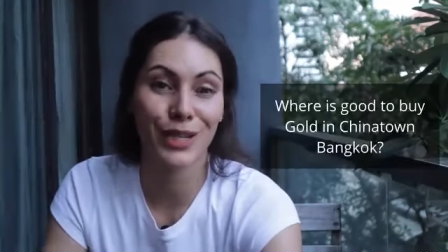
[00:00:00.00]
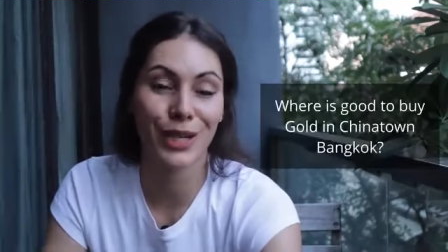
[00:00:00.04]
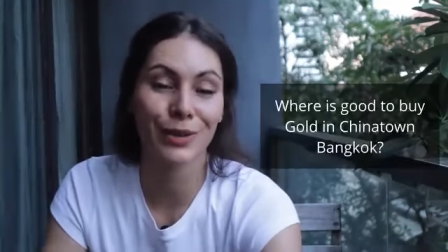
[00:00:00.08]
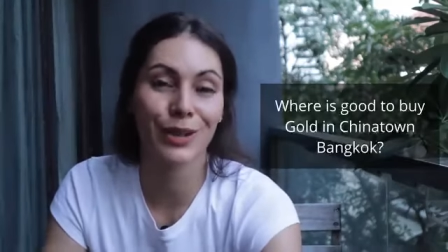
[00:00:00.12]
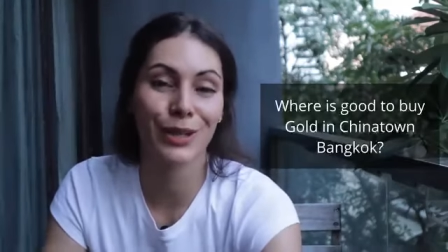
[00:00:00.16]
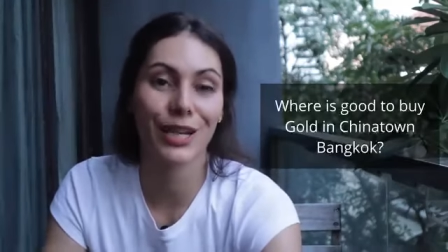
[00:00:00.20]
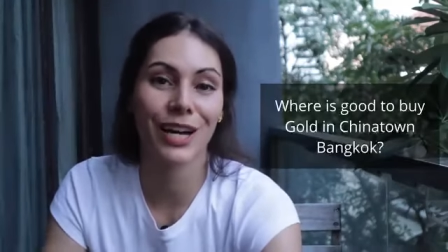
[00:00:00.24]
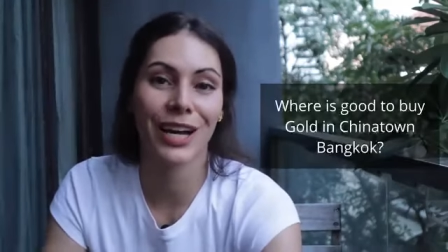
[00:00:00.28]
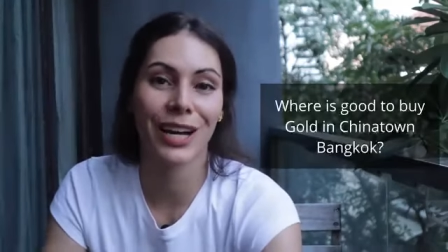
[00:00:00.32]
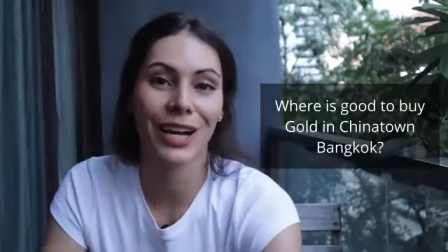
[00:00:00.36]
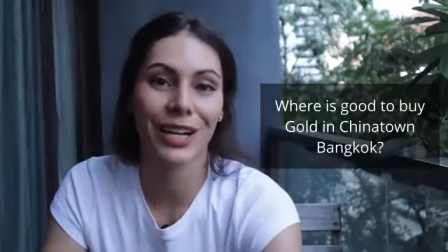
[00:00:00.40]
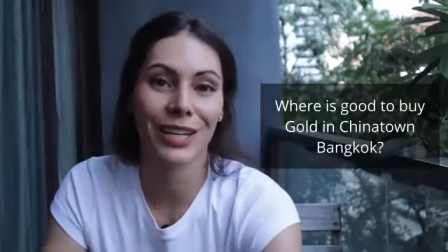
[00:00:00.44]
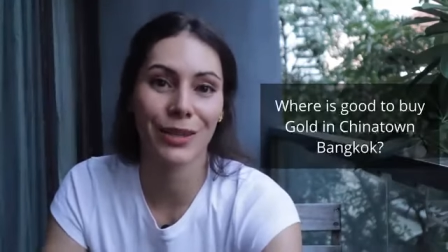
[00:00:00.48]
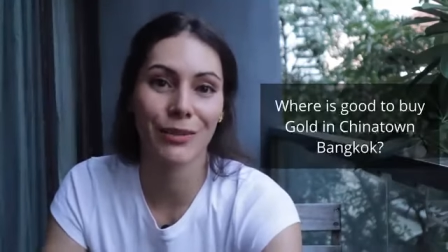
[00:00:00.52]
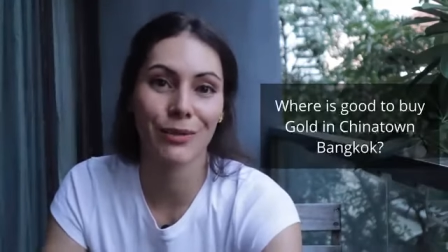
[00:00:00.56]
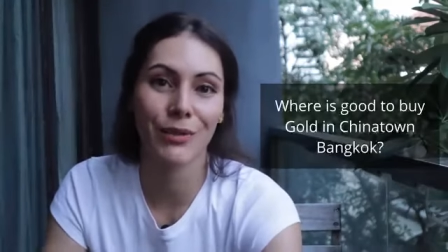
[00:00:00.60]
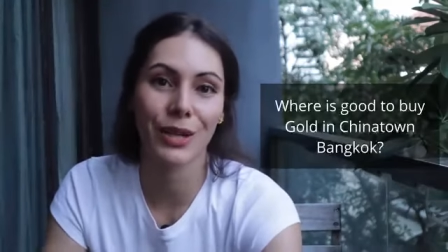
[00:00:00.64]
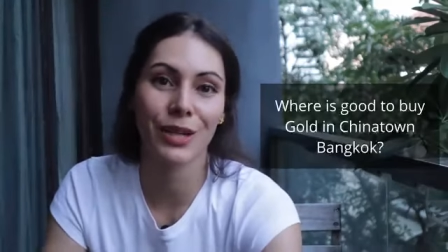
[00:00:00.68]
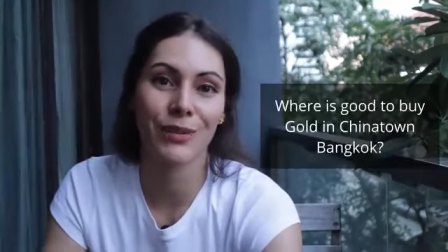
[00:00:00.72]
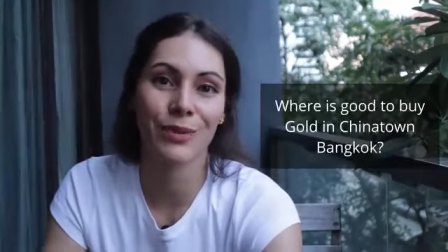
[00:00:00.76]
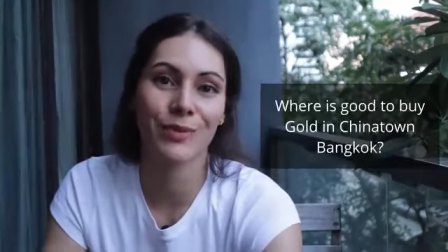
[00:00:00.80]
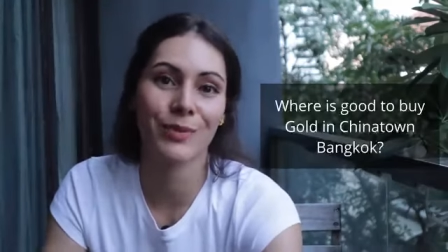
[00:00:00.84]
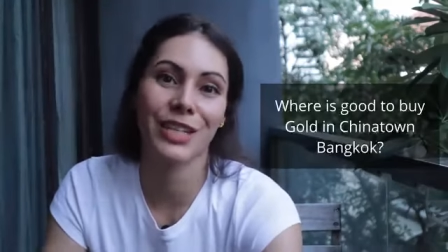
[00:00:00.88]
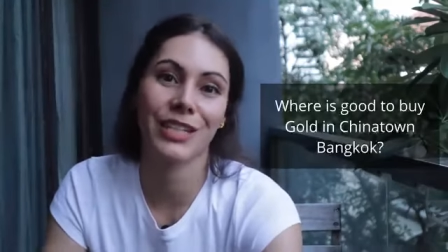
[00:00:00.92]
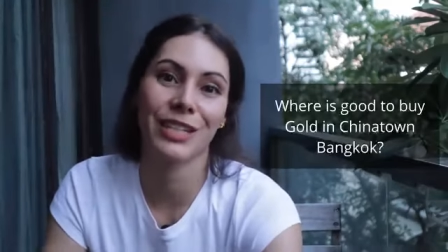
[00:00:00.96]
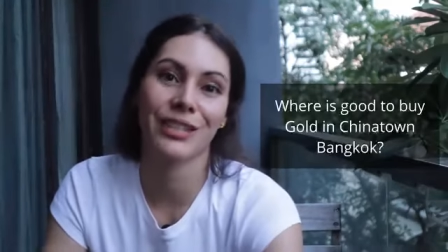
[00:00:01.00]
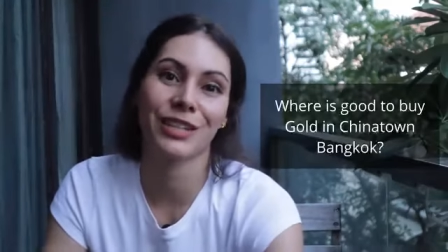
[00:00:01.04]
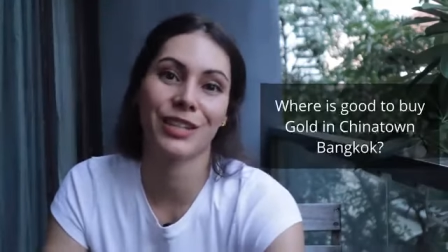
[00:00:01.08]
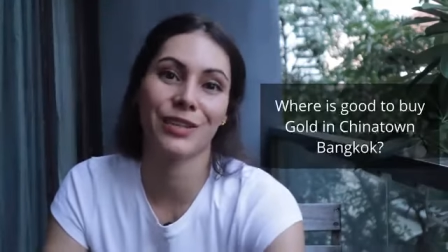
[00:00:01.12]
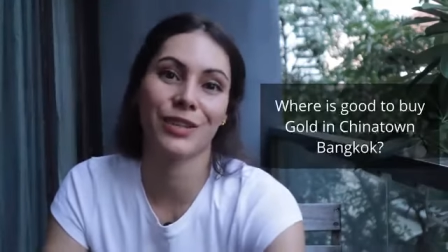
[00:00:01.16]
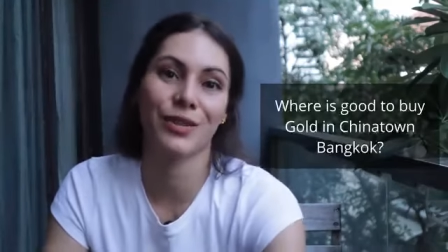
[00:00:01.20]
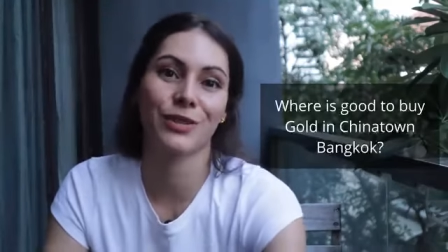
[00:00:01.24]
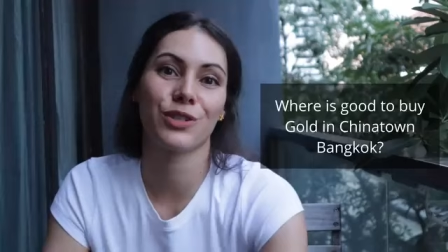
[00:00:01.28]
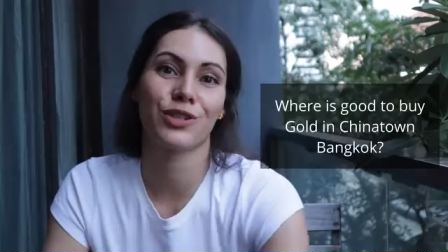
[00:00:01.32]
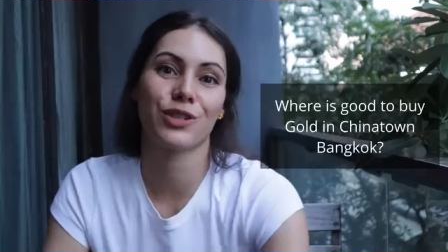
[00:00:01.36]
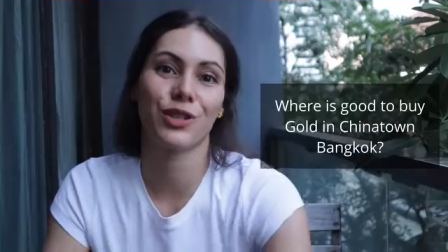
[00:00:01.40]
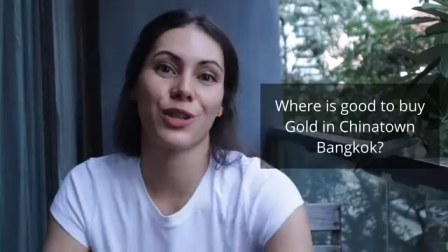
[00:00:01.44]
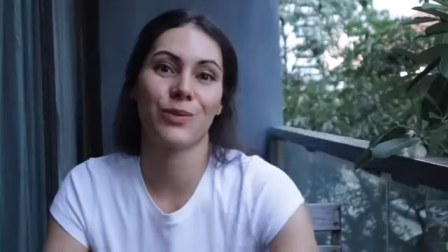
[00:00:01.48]
I would highly recommend the
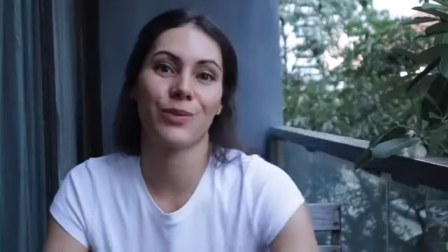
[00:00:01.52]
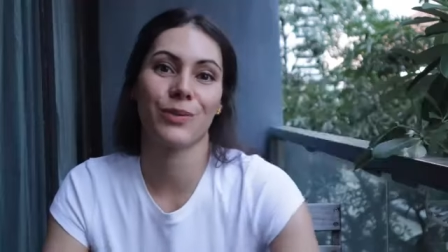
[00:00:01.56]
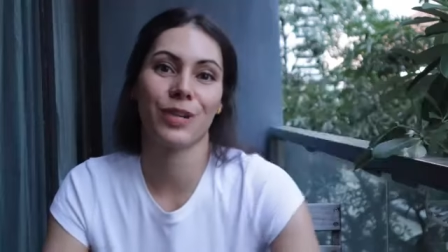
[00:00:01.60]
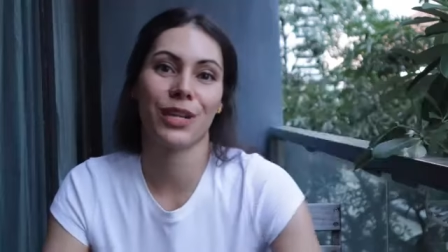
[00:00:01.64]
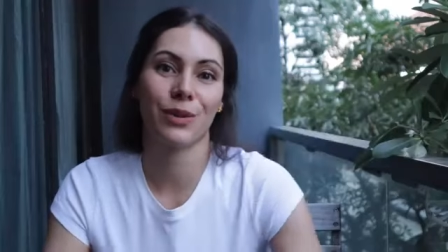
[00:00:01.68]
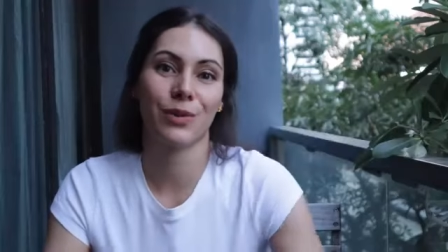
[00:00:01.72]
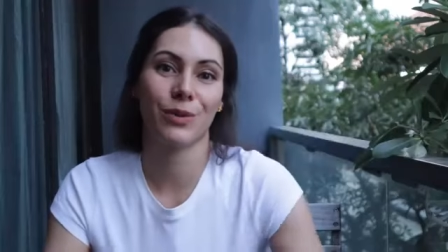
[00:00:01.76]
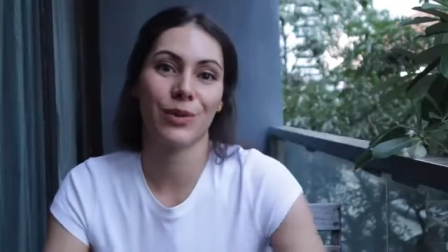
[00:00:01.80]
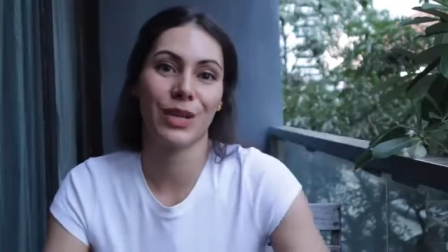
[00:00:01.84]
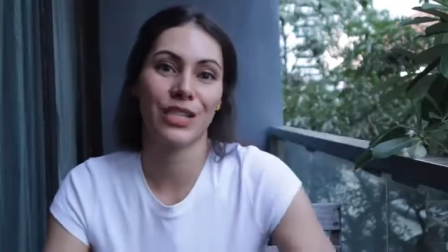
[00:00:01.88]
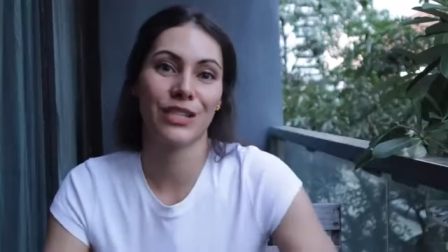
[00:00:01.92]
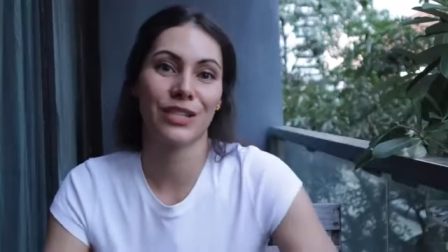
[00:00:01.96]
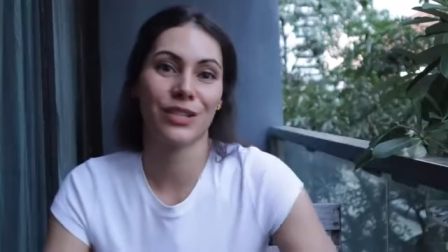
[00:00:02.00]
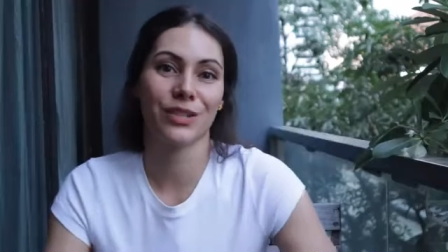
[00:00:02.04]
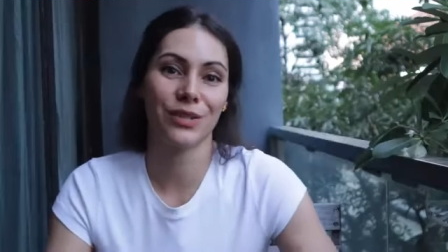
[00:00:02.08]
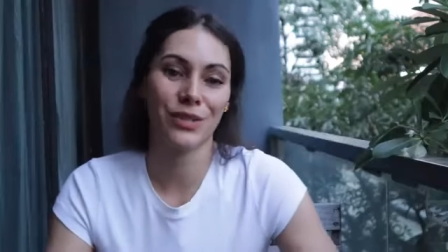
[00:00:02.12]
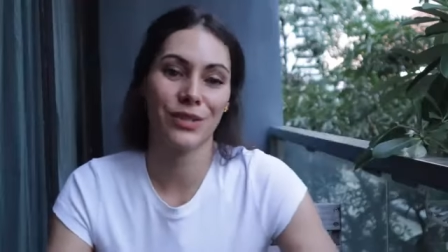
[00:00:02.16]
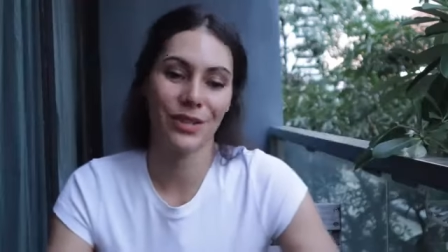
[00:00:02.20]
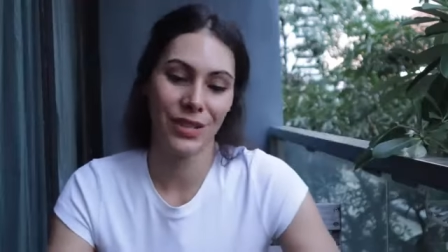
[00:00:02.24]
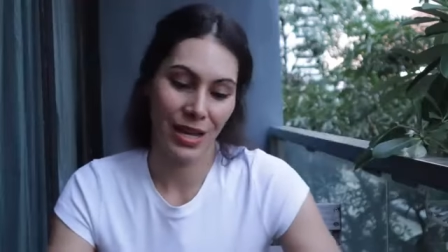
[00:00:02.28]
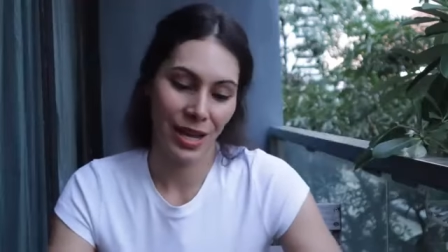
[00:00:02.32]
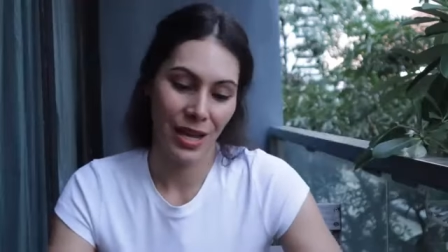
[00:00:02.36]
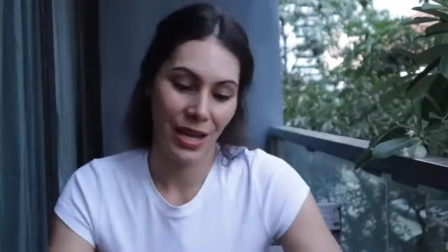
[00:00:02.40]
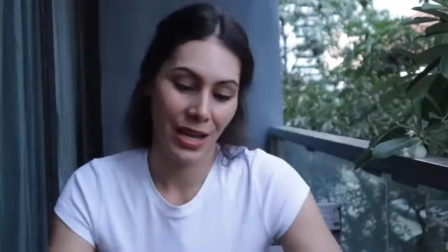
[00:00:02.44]
gold shop that I went to.